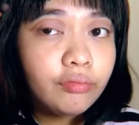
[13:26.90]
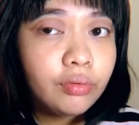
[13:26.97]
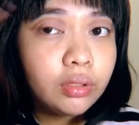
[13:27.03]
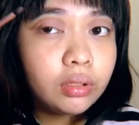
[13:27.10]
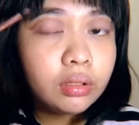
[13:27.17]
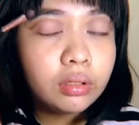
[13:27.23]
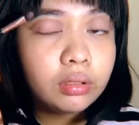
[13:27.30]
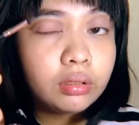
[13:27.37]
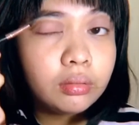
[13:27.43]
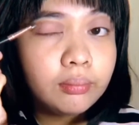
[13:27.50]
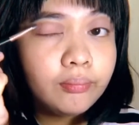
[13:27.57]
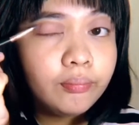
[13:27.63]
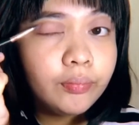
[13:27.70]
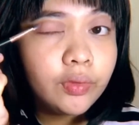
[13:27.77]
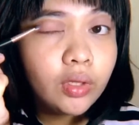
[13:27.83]
Fuck.
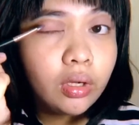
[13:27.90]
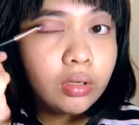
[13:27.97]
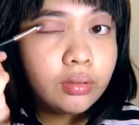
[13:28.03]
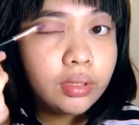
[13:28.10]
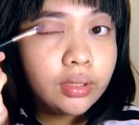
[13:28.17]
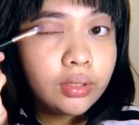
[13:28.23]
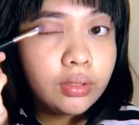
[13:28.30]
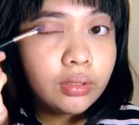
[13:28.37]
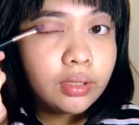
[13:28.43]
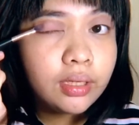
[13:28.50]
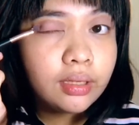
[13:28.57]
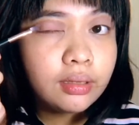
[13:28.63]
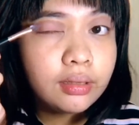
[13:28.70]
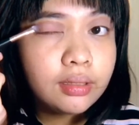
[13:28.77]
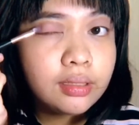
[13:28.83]
I'm not really good
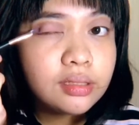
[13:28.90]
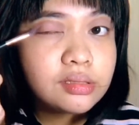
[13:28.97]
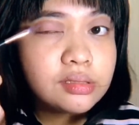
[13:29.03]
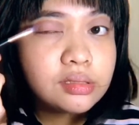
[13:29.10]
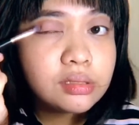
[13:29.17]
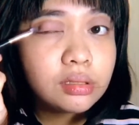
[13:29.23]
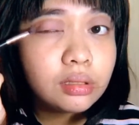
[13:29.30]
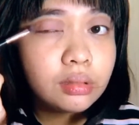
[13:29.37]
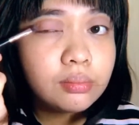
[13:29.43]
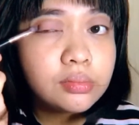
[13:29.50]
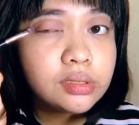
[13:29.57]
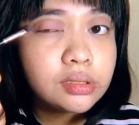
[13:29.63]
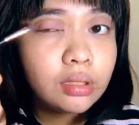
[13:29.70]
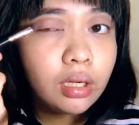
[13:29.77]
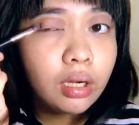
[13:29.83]
at this. I'm
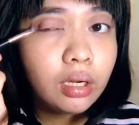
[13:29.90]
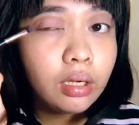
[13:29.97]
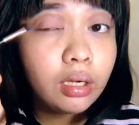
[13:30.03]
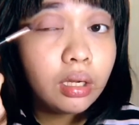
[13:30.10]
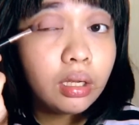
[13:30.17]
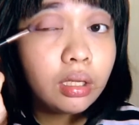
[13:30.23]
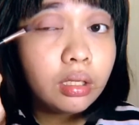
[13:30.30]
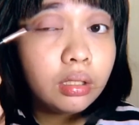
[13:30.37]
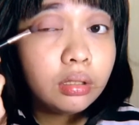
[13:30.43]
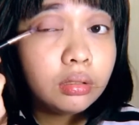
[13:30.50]
sorry.